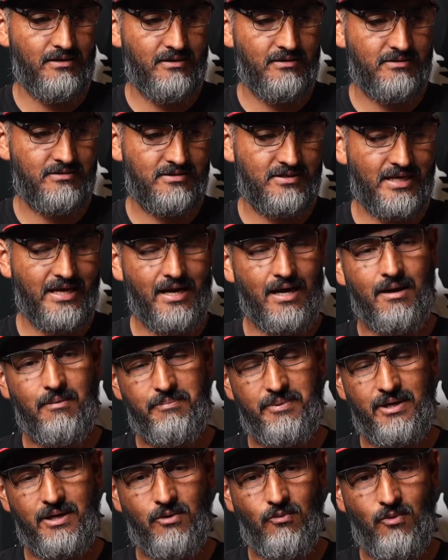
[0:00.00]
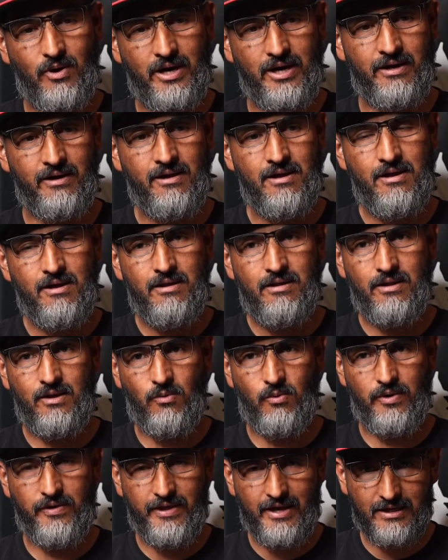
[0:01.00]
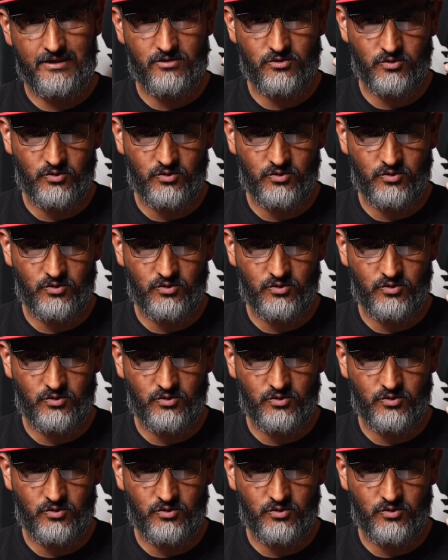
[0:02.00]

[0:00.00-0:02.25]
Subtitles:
set up in a way that we're there to